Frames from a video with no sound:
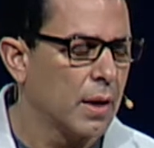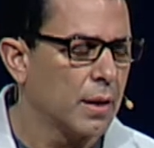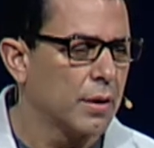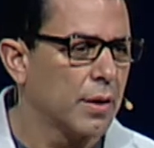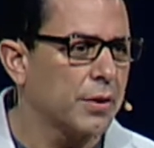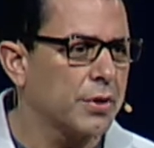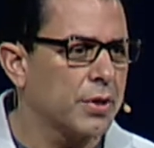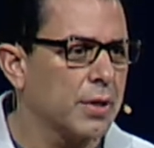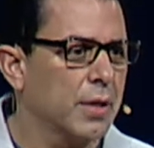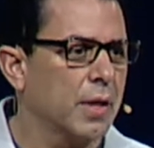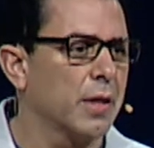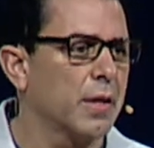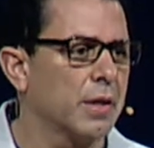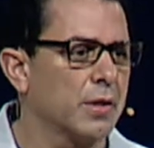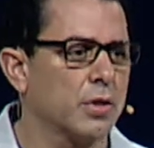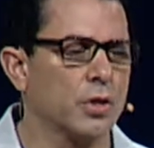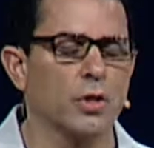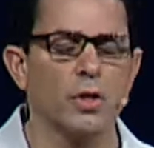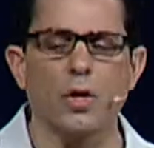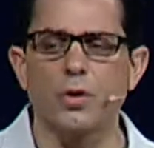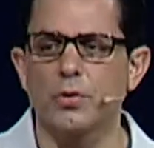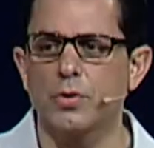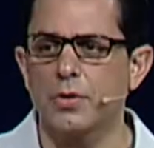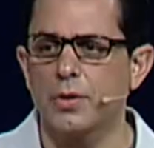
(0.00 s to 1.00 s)
Listen to this
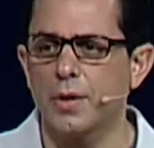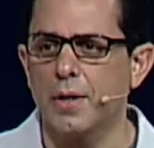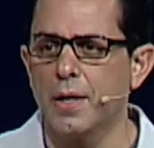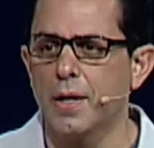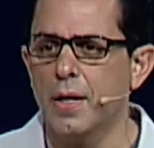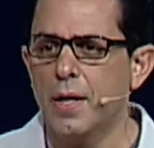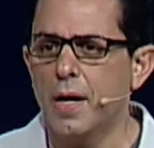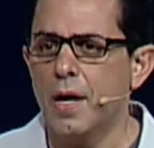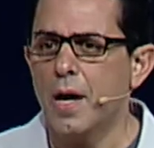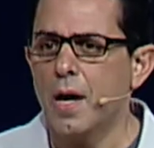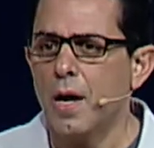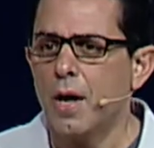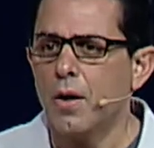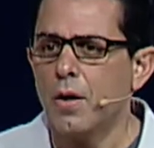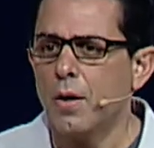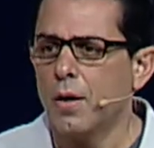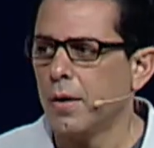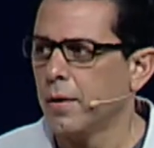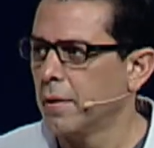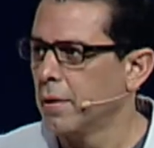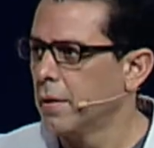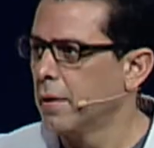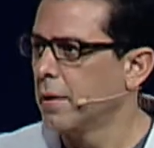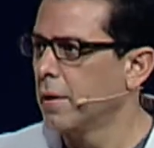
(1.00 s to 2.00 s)
closely.
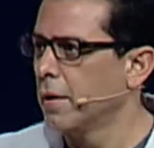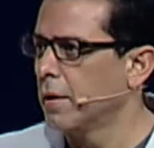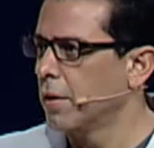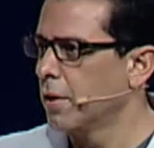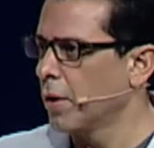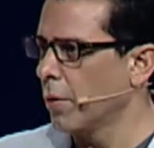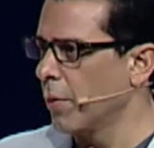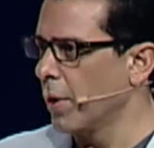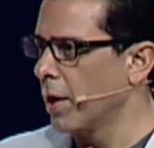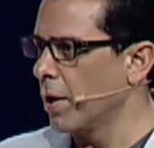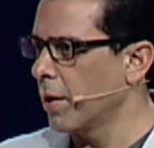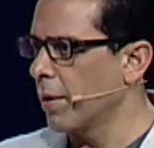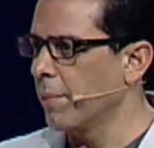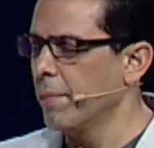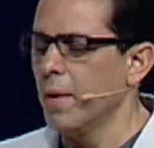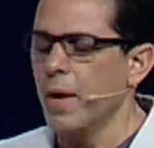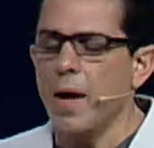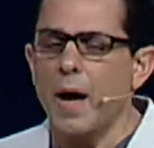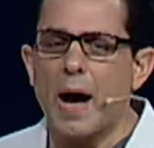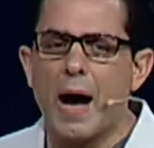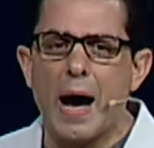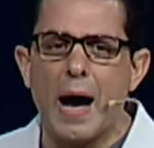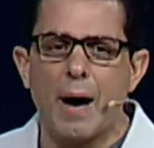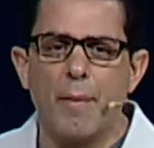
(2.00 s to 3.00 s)
You're welcome.
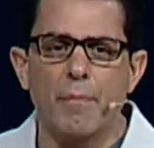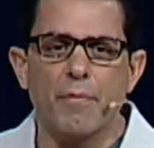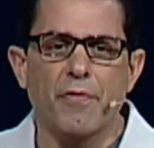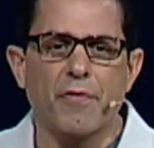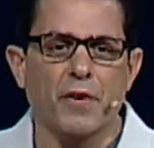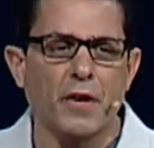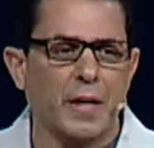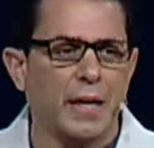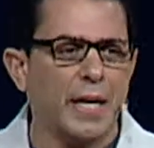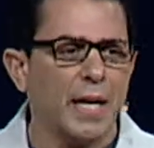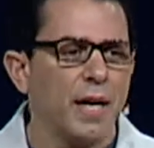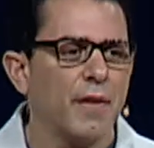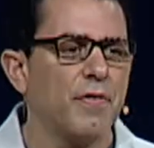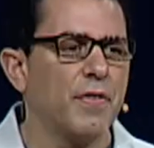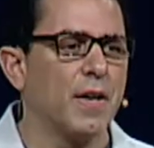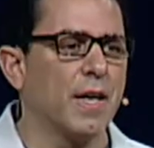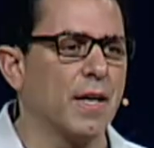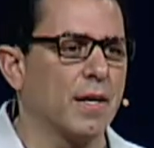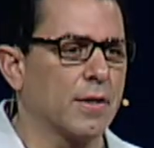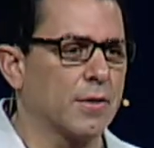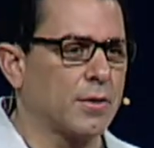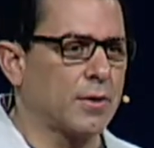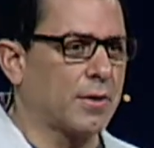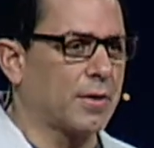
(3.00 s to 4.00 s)
Um,
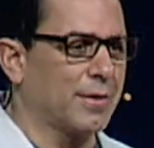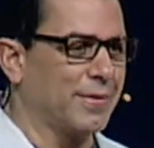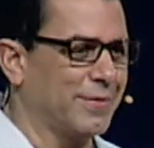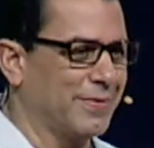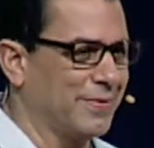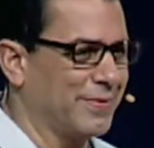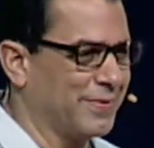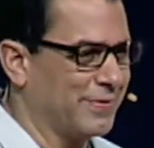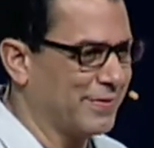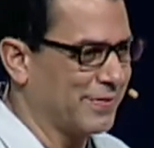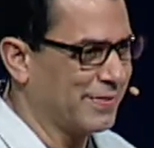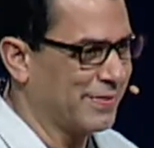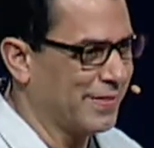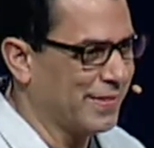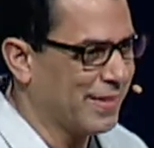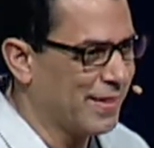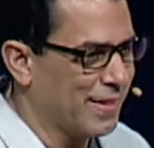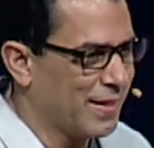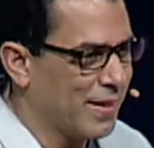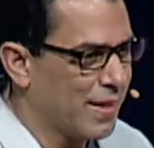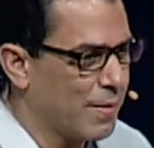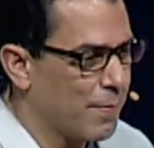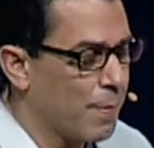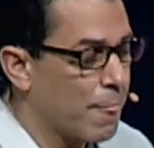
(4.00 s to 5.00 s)
forgiveness.
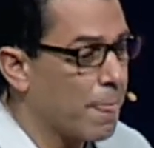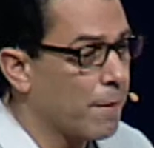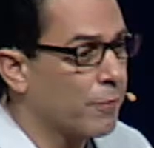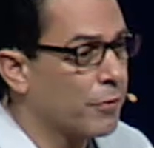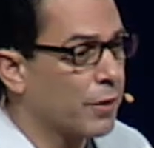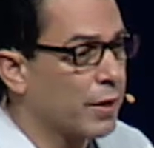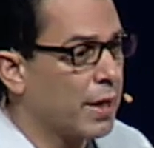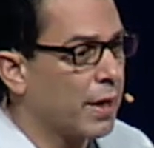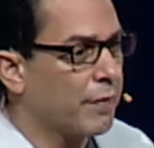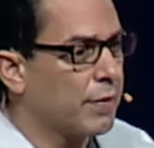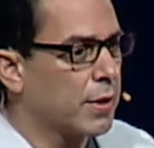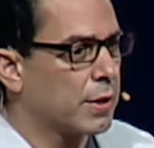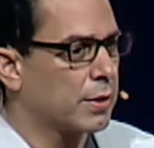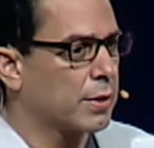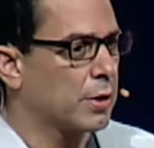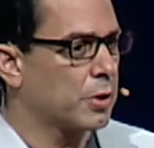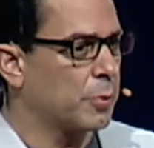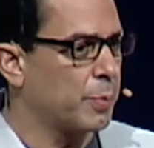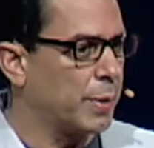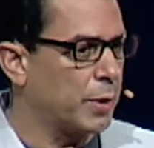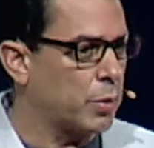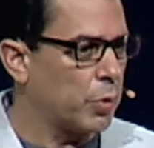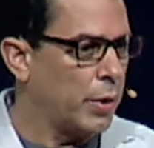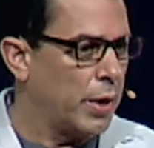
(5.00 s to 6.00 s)
Forgiveness
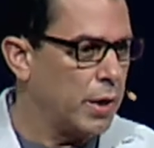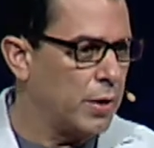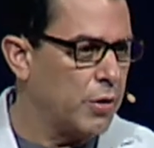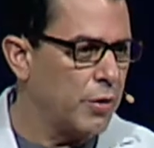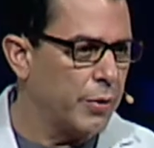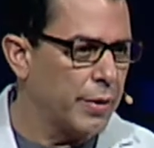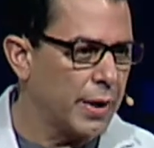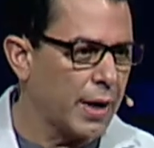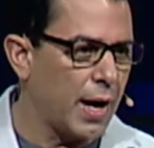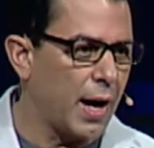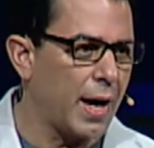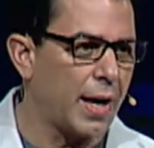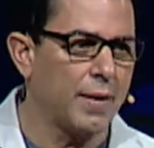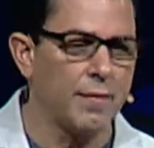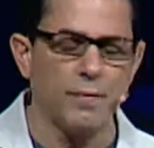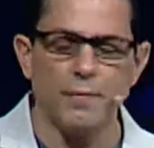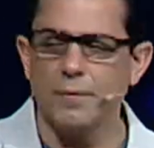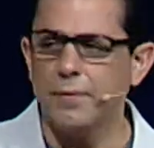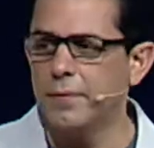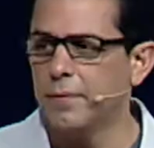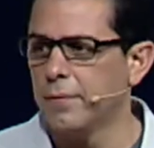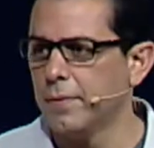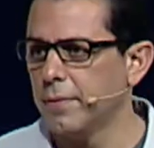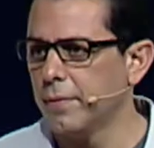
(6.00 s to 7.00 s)
is between you and God.
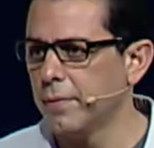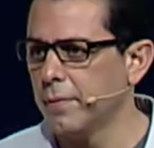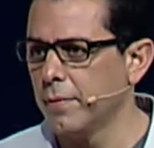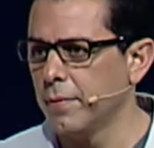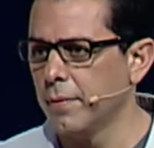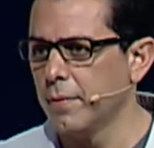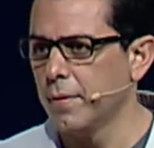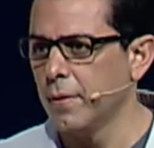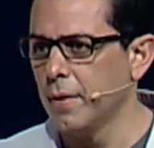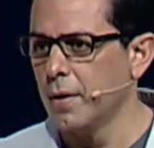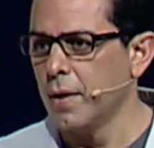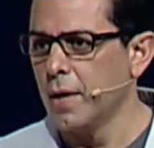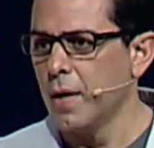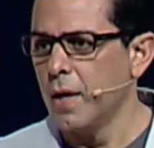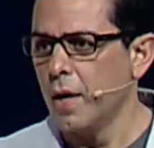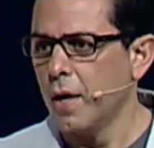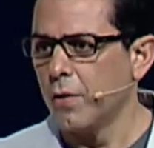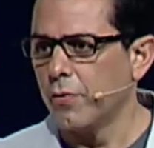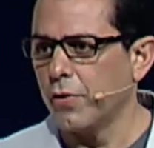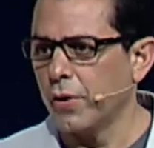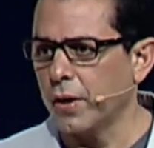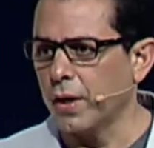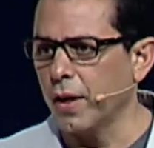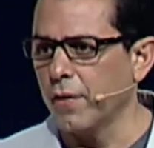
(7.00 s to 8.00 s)

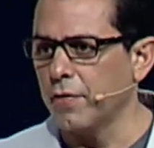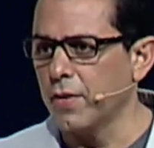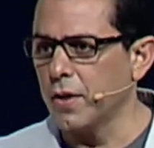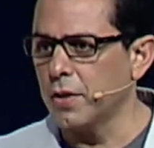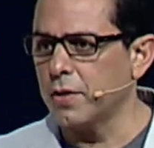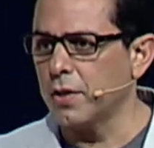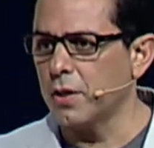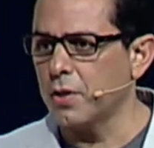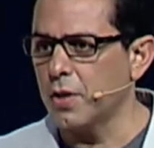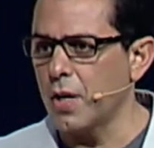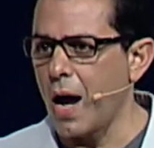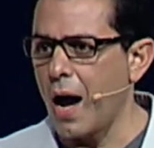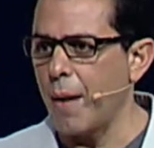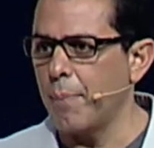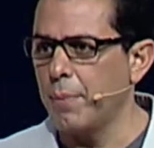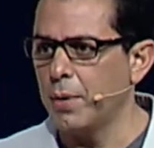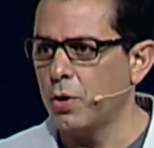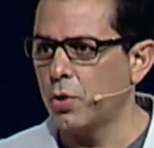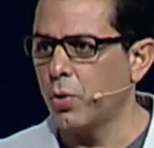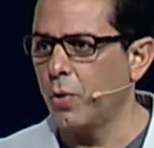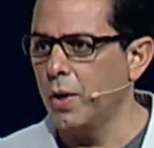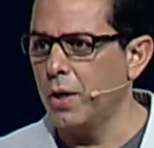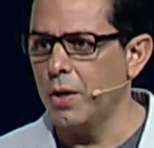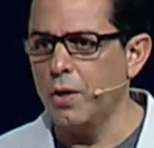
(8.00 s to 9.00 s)
Forgiveness is not
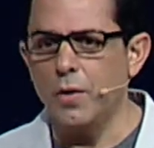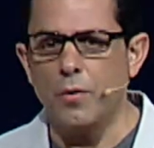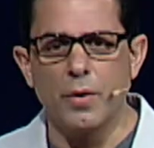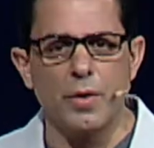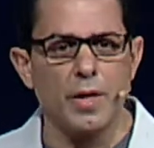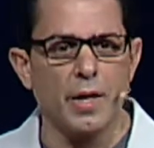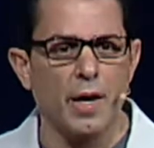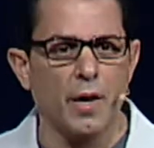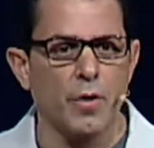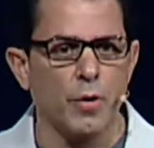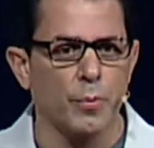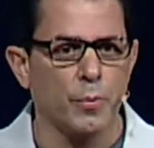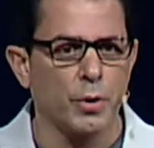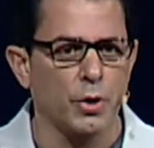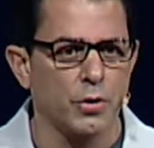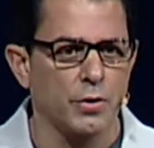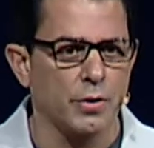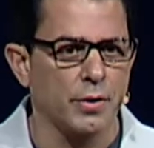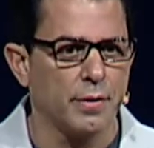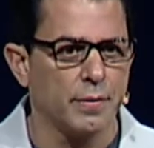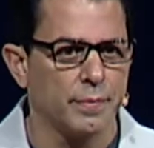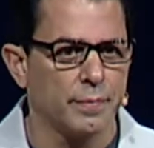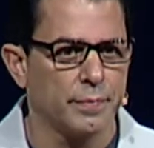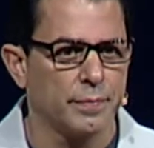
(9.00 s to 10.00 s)
between you and the other
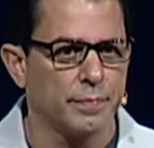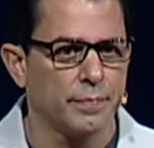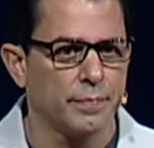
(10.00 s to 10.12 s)
person.